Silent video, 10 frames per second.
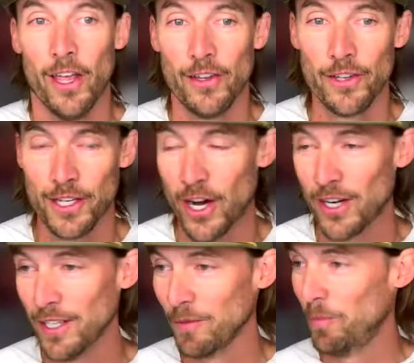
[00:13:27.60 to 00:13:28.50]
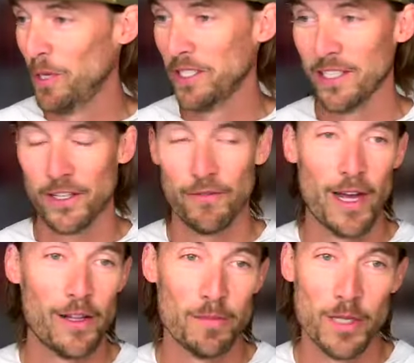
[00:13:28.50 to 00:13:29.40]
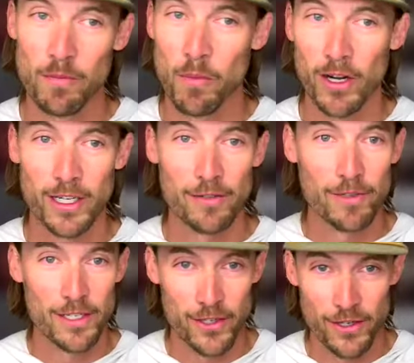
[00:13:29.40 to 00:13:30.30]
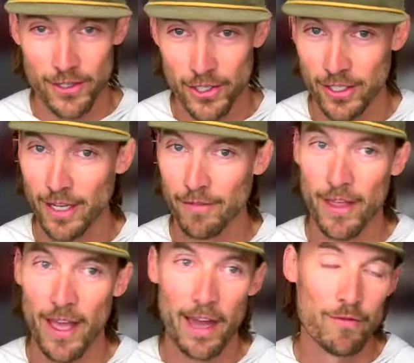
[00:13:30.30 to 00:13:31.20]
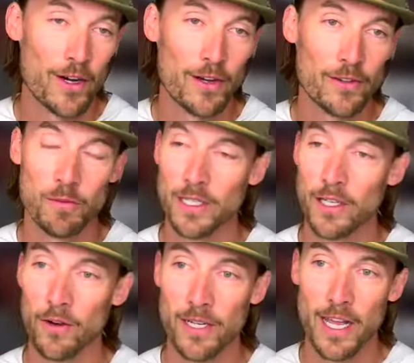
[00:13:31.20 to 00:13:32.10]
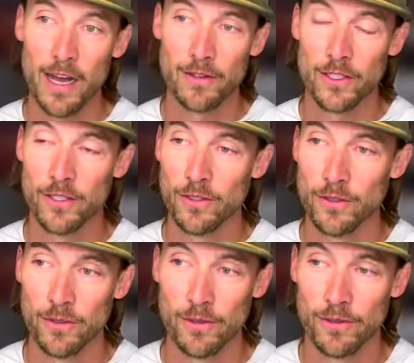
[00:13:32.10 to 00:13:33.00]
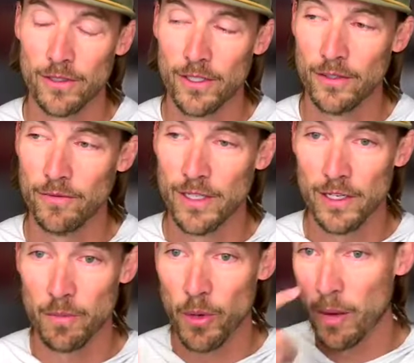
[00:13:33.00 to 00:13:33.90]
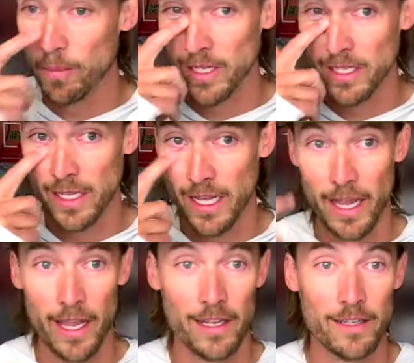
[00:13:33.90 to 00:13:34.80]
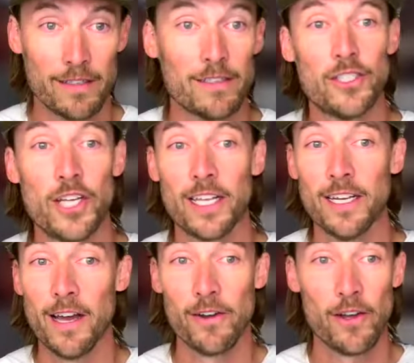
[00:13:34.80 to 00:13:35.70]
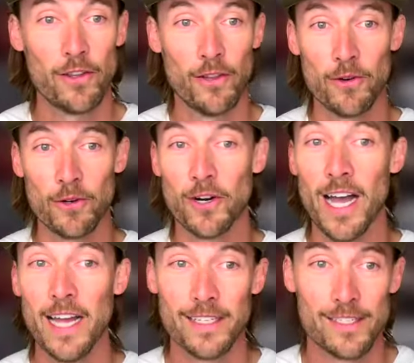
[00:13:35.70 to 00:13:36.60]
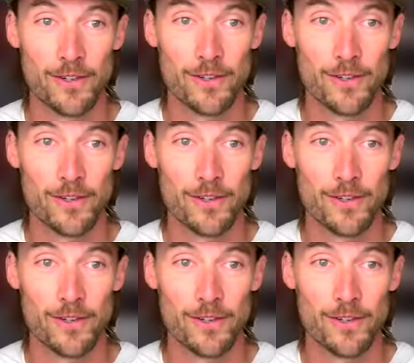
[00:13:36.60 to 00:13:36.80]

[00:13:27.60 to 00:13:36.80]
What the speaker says: You could call it business development, market research. If that involves me going out to visit a property and checking out all the local hikes,